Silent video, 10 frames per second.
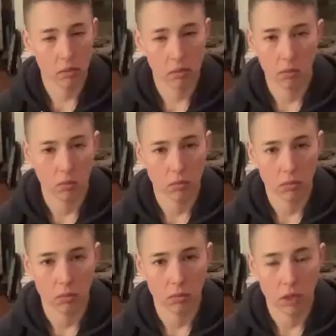Okay.
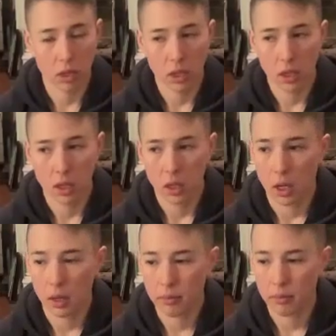
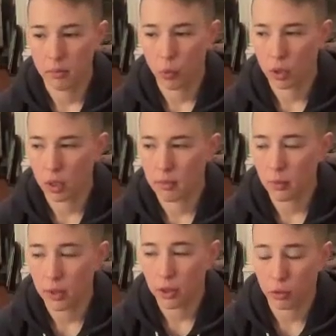I'm working
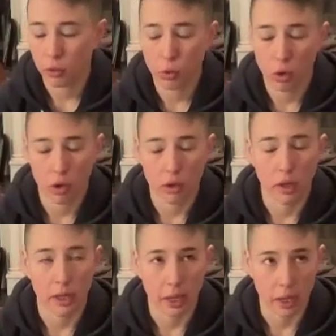my way through Roar
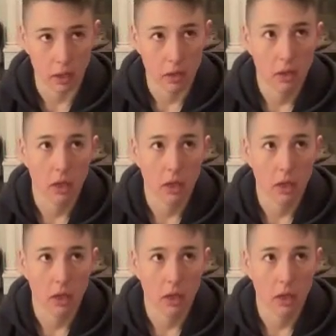again